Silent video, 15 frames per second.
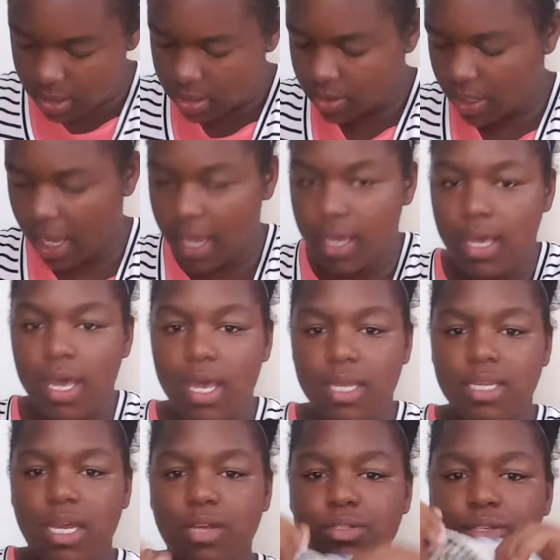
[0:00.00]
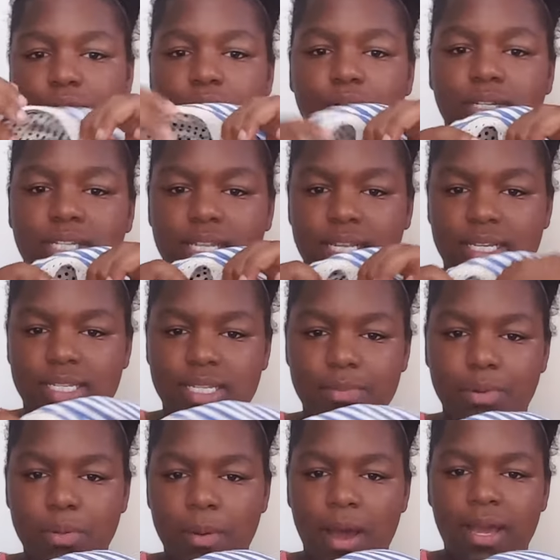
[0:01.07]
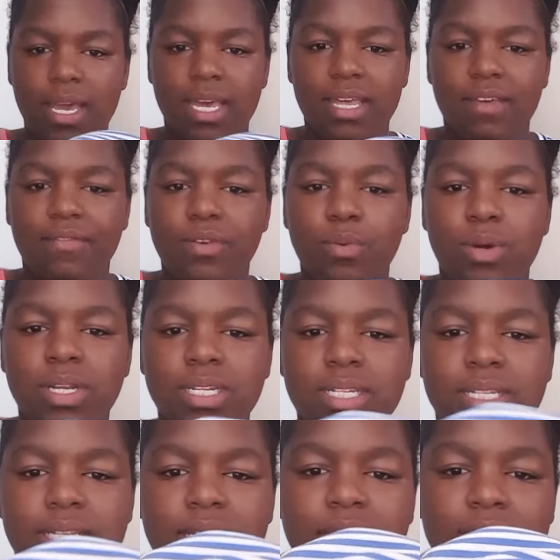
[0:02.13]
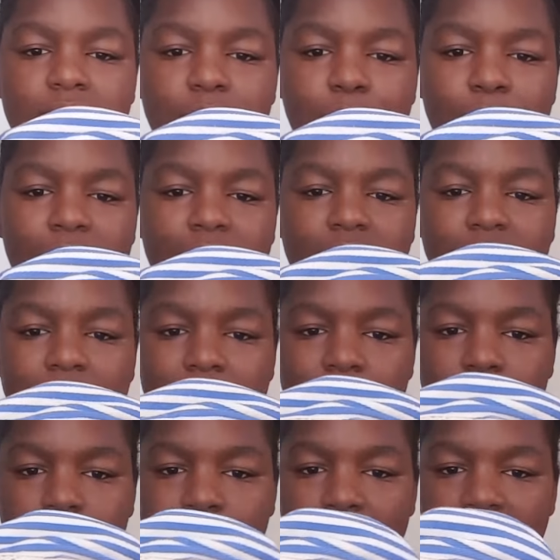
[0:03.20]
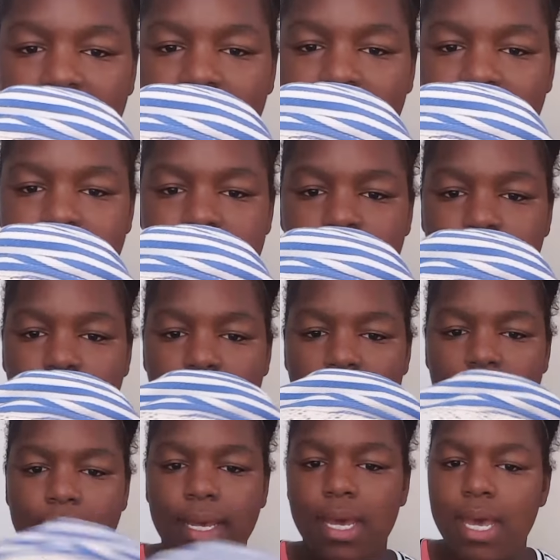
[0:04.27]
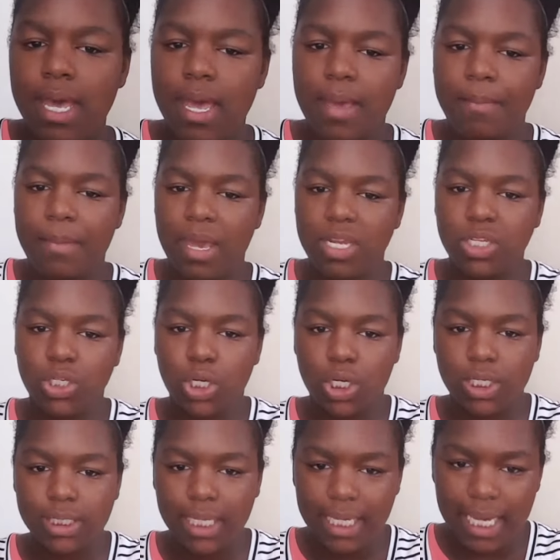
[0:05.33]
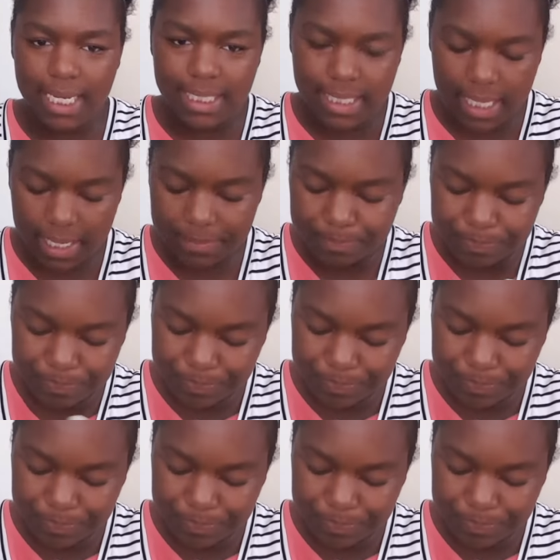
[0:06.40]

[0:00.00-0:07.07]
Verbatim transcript: Okay, now to go into this zipper pocket. If you wanted to see the brand of my book bag, that is the brand. Main and Girl, like I said.